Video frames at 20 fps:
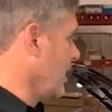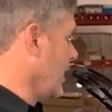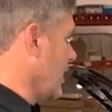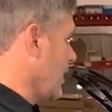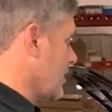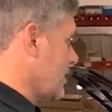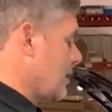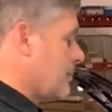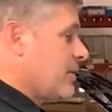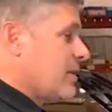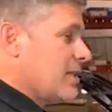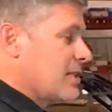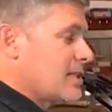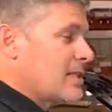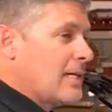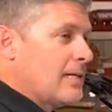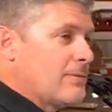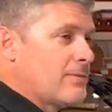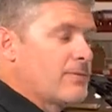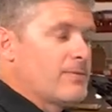Now, some of this
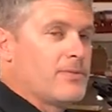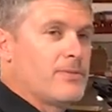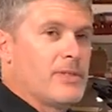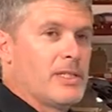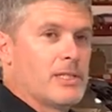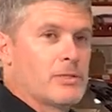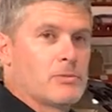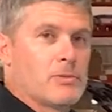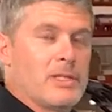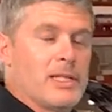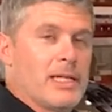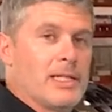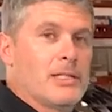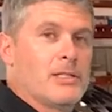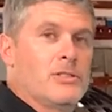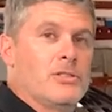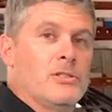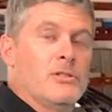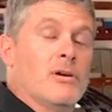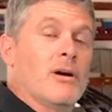stuff is
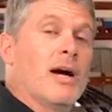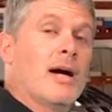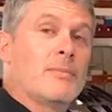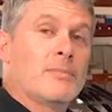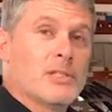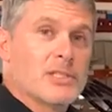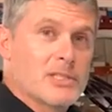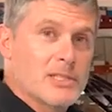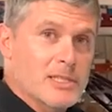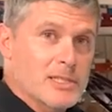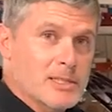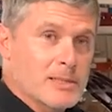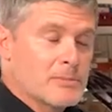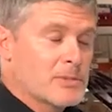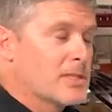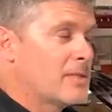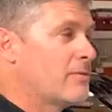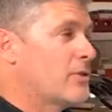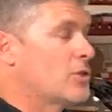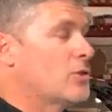related to hybrid systems.
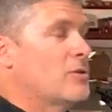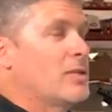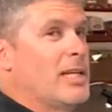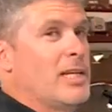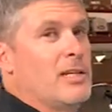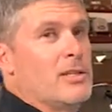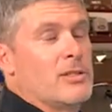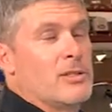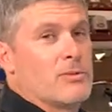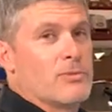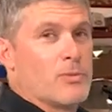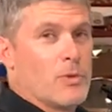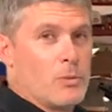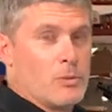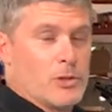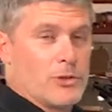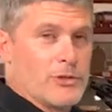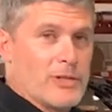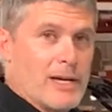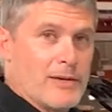Some of it's related to
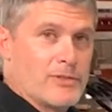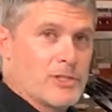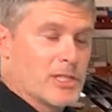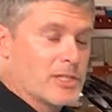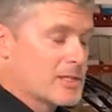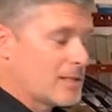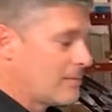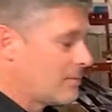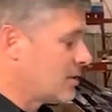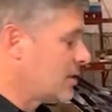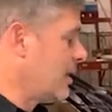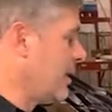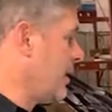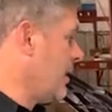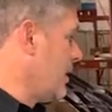four-wheel drive systems.